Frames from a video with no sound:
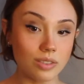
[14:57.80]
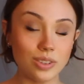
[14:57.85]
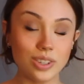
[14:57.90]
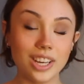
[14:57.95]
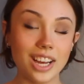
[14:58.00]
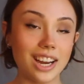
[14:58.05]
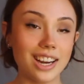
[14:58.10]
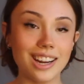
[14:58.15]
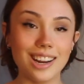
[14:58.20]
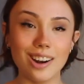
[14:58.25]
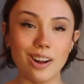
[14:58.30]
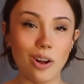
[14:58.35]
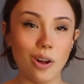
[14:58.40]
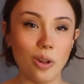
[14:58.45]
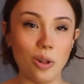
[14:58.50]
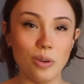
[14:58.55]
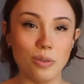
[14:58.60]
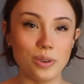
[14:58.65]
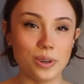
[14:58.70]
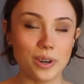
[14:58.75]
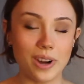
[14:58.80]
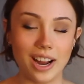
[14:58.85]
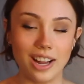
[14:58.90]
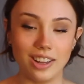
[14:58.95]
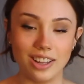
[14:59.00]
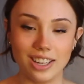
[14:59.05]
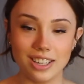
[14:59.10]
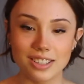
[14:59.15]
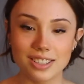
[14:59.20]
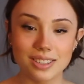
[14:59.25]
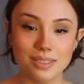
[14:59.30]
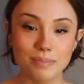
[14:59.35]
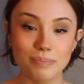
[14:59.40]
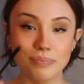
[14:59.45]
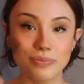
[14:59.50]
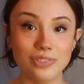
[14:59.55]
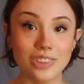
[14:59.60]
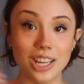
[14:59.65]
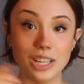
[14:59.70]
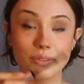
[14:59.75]
you get it all over your eyelids,
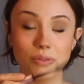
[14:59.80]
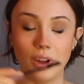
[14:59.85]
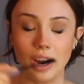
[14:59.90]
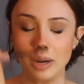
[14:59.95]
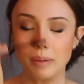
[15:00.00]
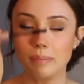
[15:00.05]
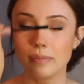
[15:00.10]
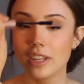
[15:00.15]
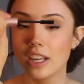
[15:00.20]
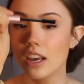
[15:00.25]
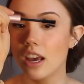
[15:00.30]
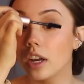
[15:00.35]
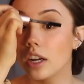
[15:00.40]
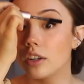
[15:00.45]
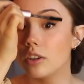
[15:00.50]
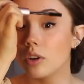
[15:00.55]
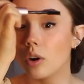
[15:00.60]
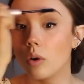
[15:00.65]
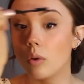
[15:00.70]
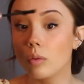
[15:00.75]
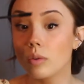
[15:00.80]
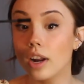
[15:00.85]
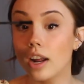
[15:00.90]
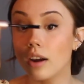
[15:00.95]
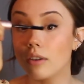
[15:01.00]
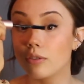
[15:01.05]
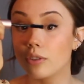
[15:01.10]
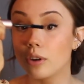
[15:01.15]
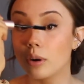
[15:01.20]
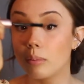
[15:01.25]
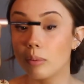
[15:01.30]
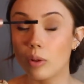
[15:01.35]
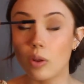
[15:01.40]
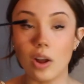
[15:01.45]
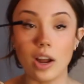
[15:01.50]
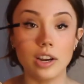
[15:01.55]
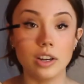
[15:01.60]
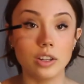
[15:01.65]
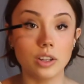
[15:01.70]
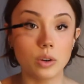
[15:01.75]
that's fine. I don't ever
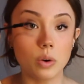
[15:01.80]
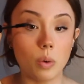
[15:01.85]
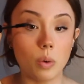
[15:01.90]
apply to the